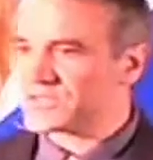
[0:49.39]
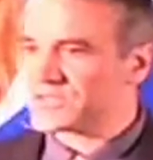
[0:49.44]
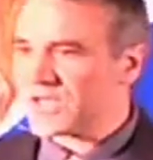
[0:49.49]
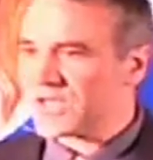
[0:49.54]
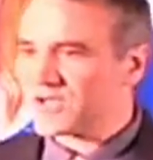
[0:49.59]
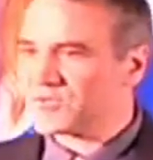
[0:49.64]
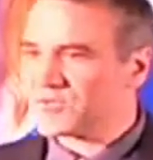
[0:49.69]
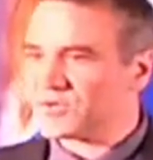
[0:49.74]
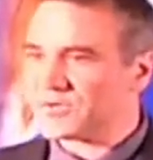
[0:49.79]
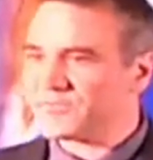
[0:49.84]

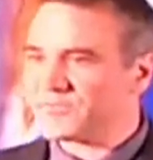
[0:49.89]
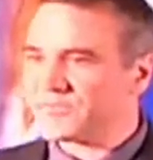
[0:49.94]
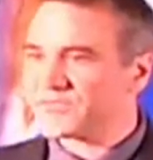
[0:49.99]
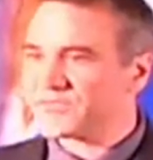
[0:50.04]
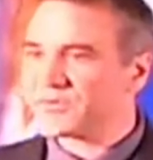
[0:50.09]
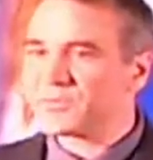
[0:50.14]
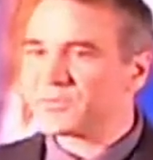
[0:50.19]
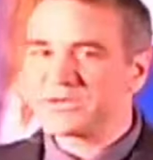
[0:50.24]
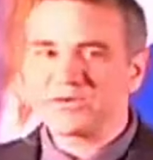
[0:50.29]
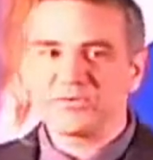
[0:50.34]
flasacqua.
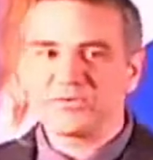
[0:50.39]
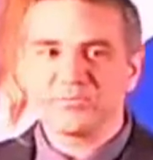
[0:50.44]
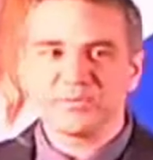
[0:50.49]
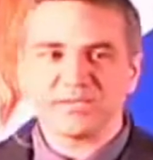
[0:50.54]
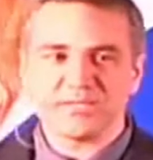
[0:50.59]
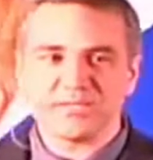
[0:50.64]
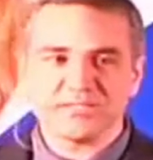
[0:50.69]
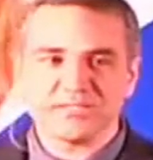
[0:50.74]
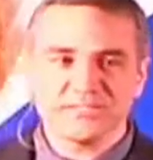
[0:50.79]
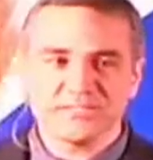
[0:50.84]
Everybody
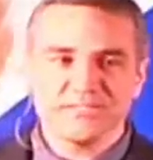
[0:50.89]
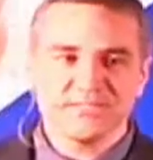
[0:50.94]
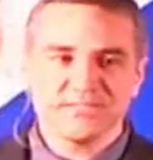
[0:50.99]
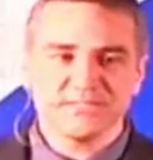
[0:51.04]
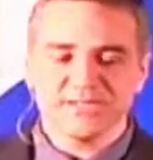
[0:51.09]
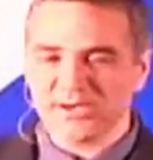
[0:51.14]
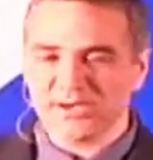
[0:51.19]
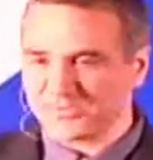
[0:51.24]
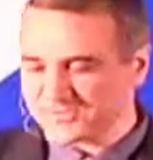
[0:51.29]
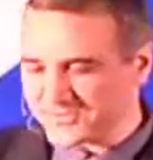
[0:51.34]

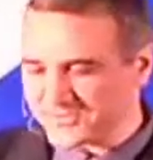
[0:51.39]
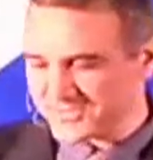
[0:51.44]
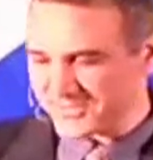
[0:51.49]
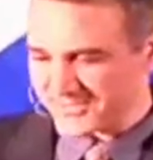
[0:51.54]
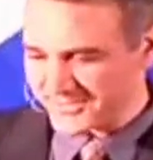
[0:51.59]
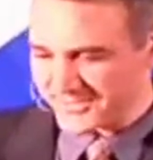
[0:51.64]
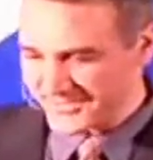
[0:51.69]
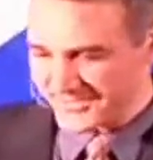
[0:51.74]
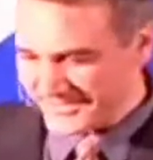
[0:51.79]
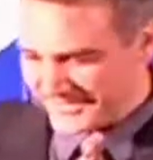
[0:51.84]
repeats. No,
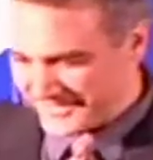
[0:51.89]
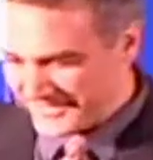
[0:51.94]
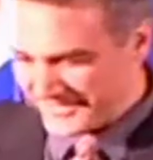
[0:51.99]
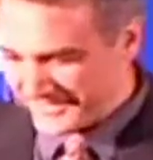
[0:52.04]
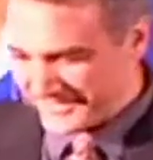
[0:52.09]
it's a joke.